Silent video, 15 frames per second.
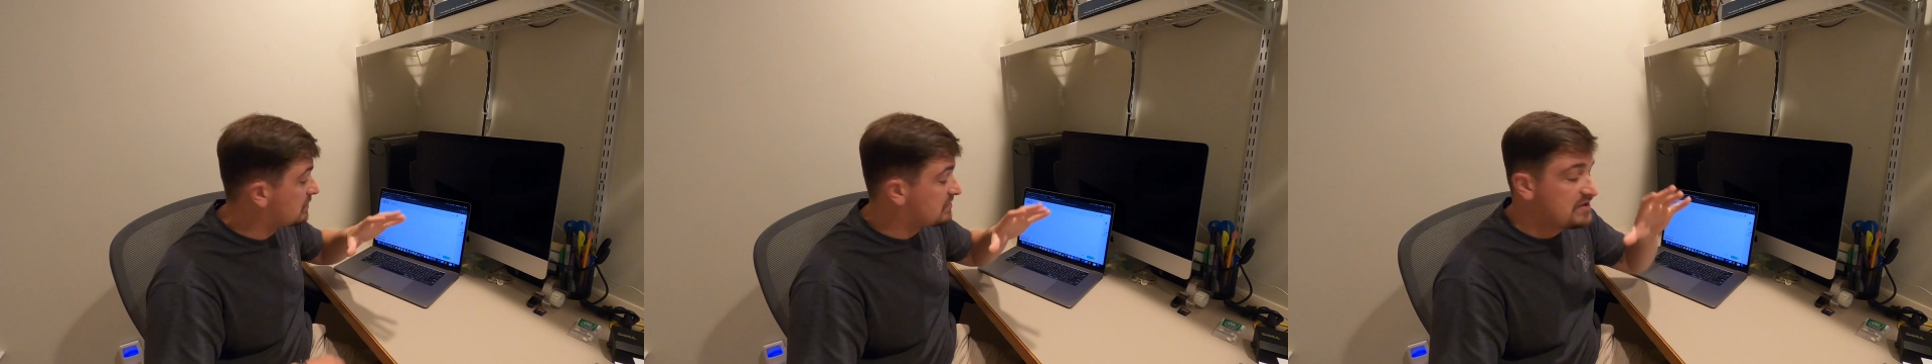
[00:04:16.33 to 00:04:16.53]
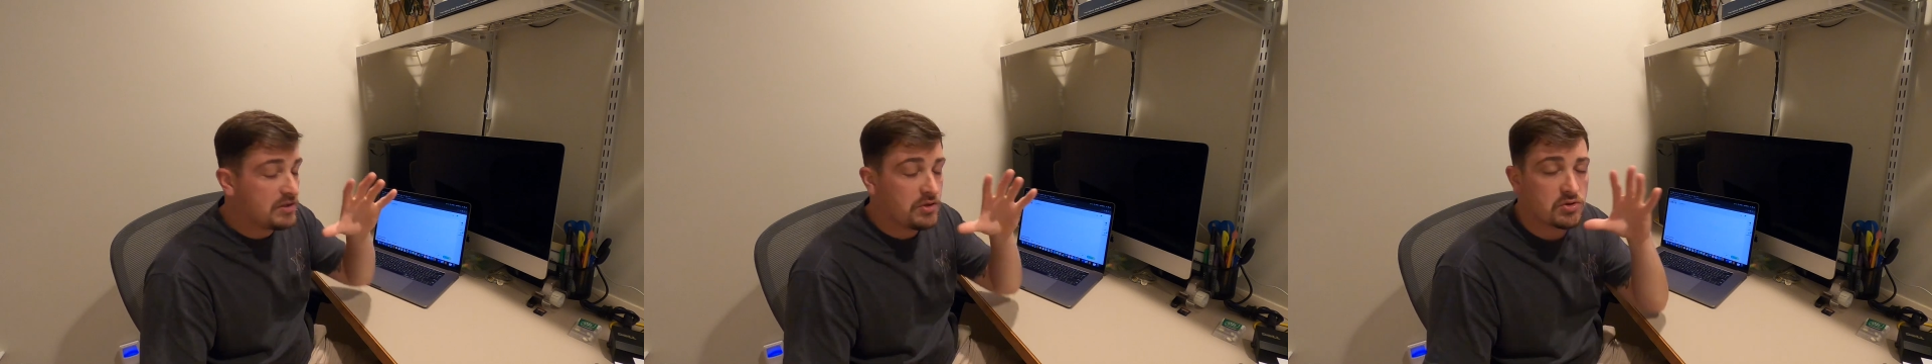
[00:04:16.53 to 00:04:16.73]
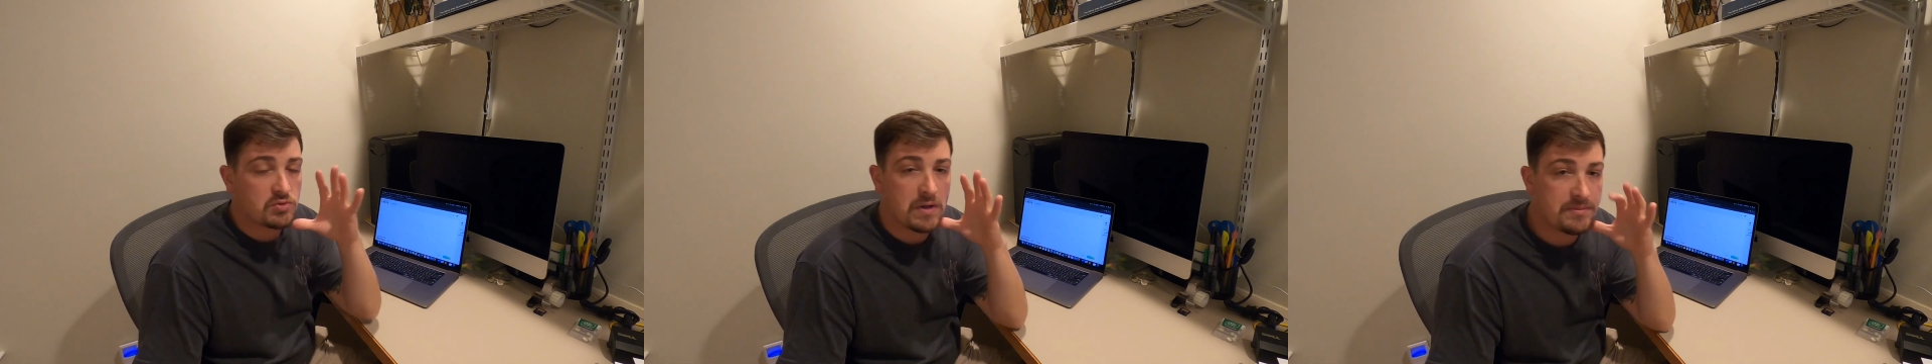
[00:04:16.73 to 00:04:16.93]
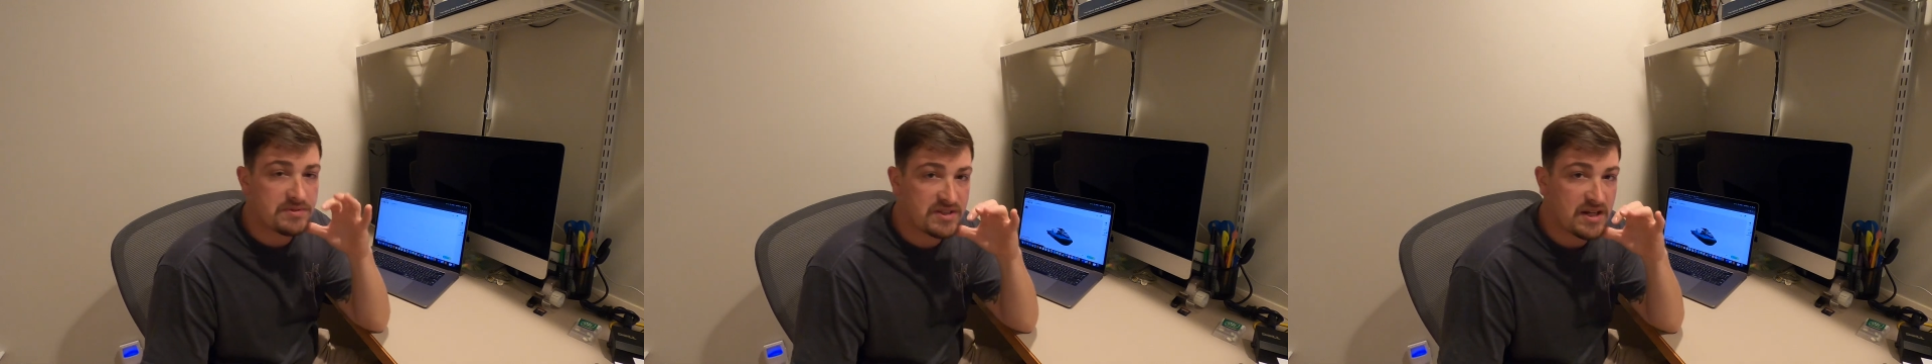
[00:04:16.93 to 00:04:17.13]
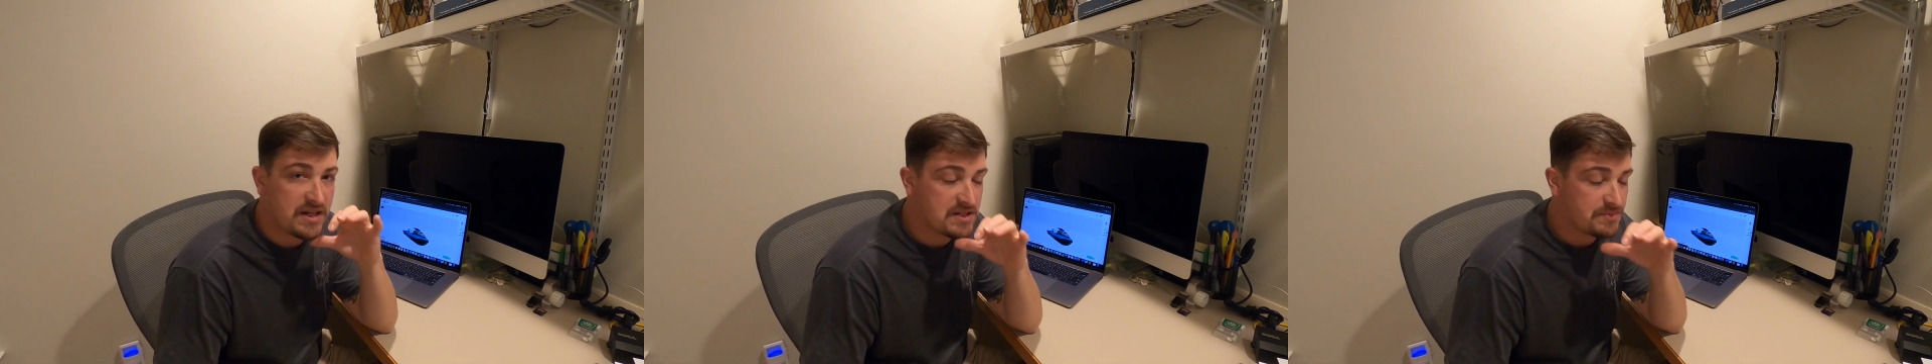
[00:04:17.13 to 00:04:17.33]
Seadoo's
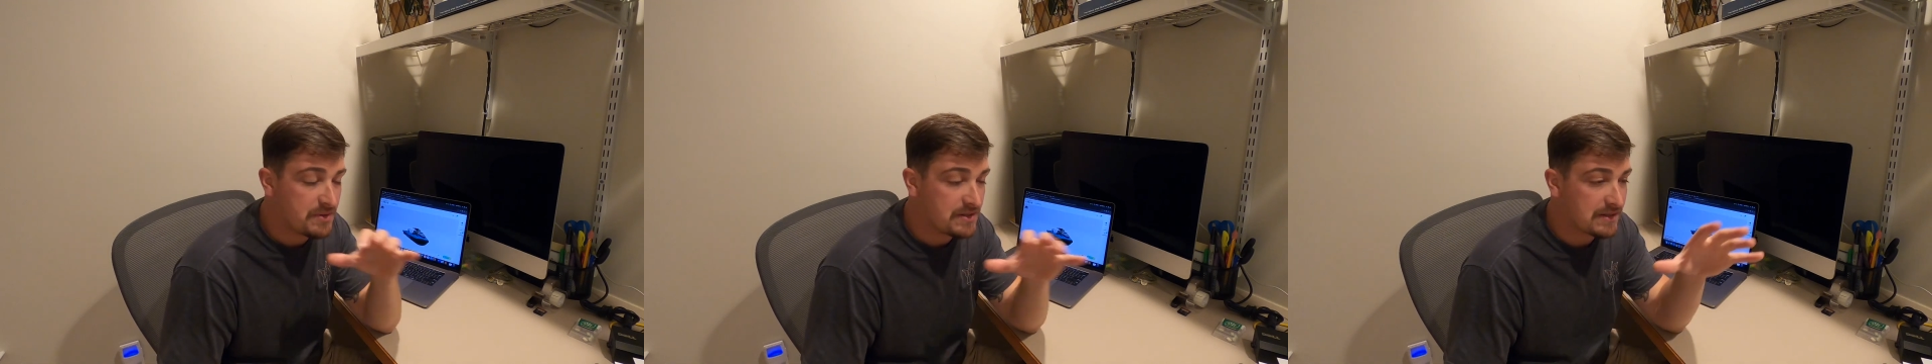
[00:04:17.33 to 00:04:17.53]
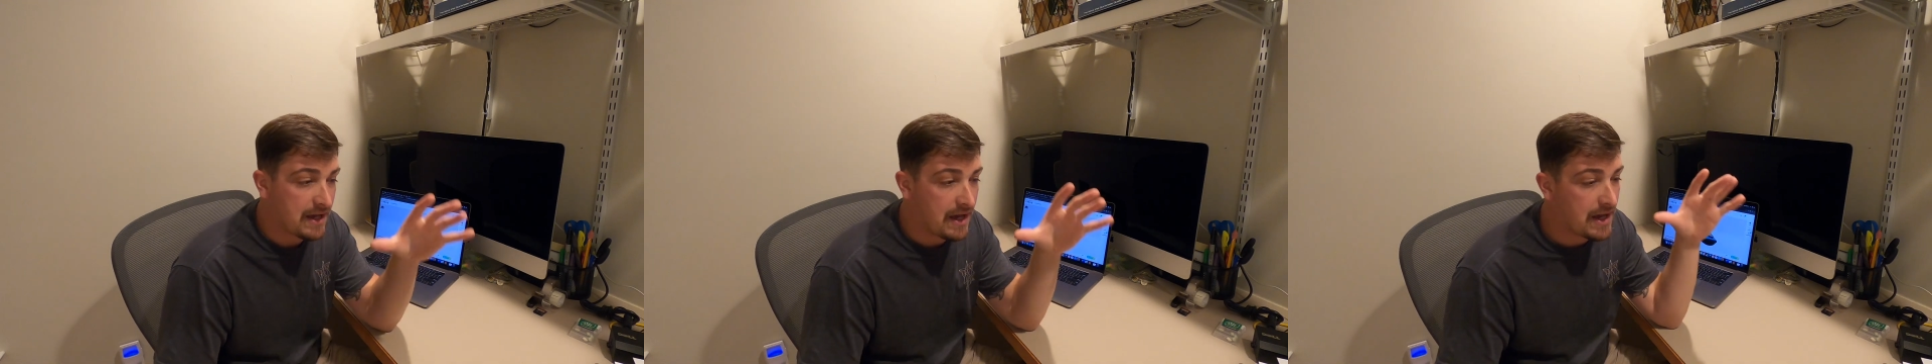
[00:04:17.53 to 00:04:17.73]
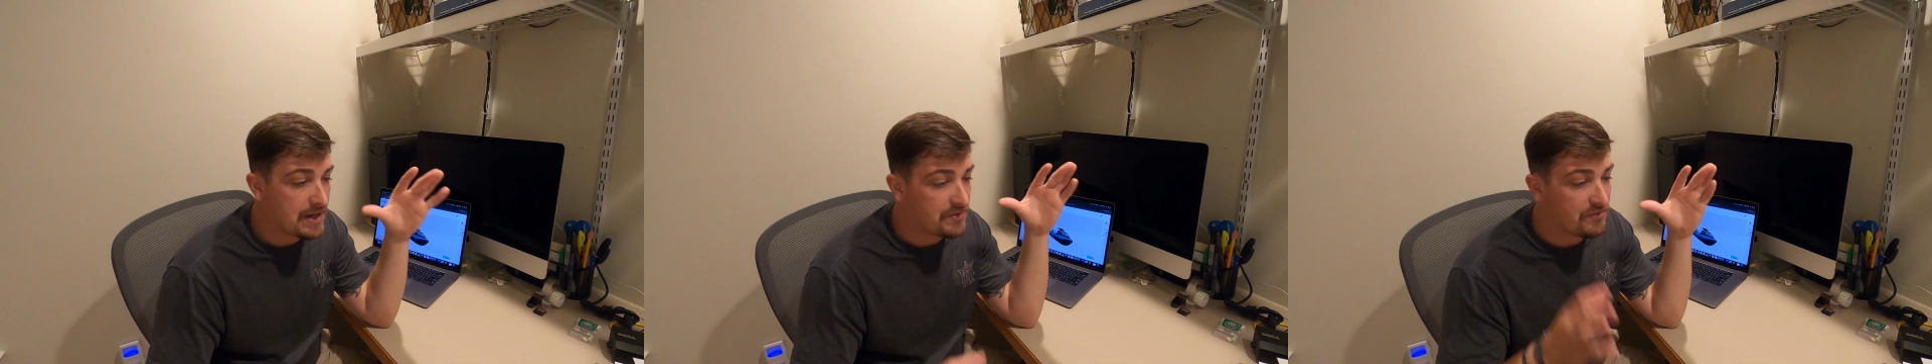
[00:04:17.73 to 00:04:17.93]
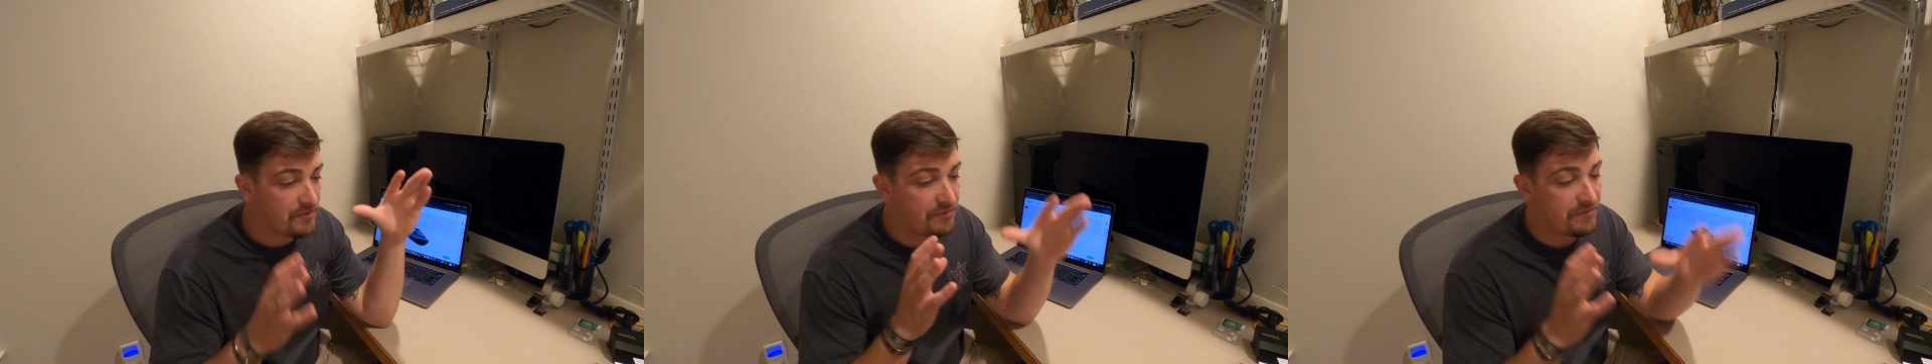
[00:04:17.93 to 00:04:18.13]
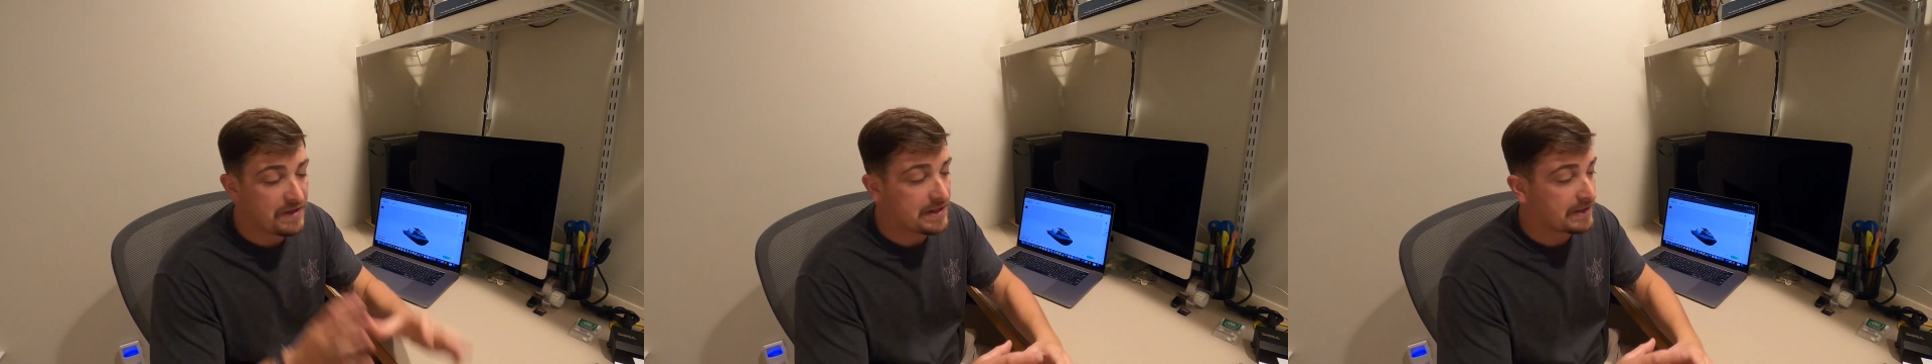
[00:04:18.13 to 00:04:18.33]
website has been kind of
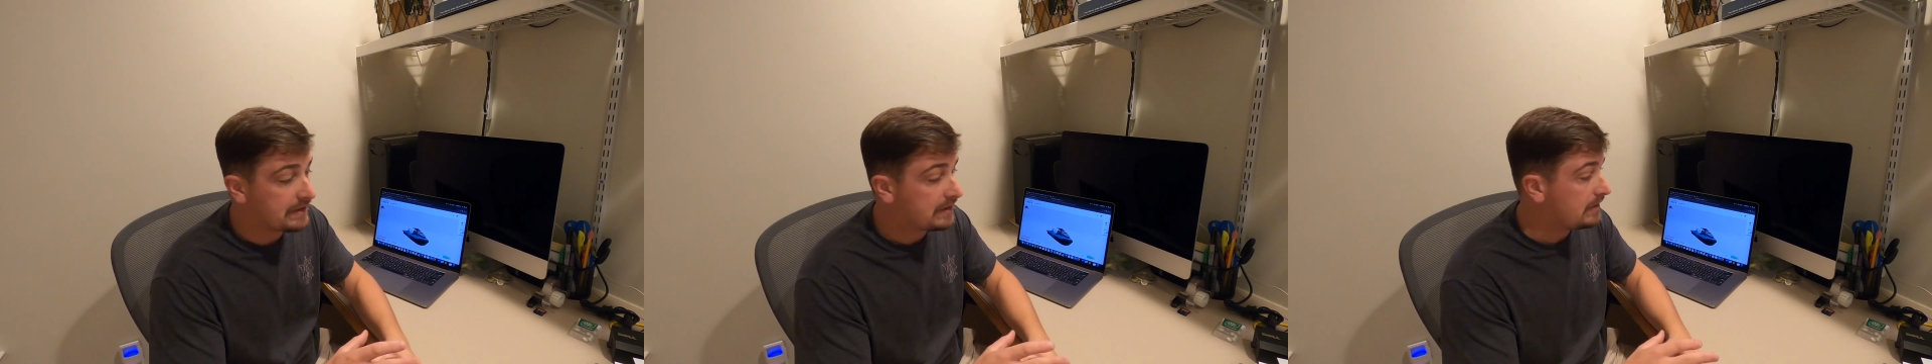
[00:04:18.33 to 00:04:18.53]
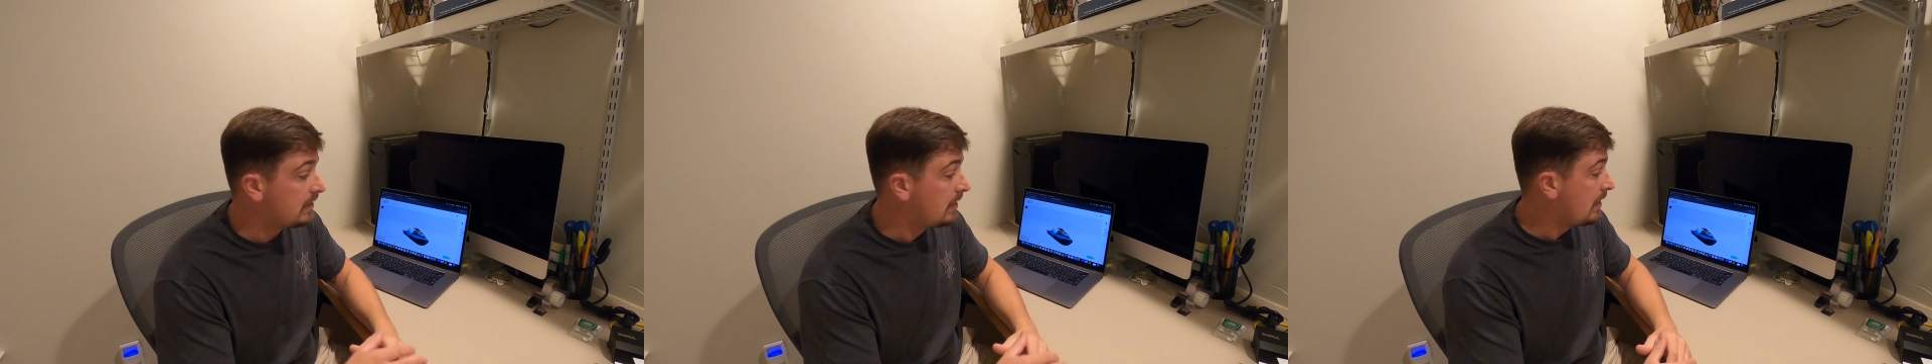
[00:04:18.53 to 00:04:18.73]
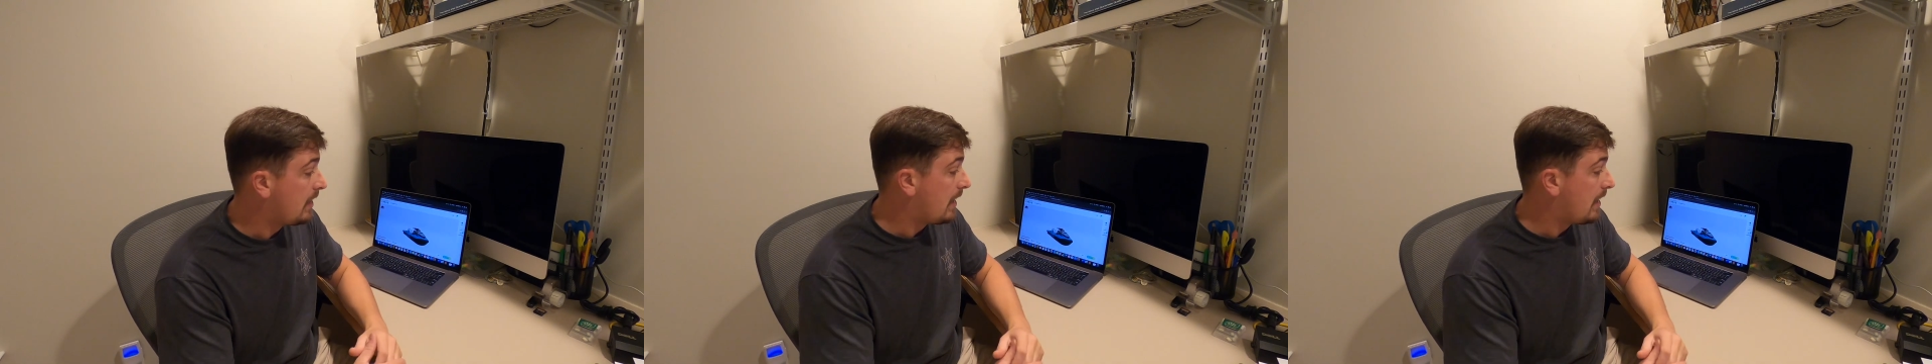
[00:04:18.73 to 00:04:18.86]
finicky,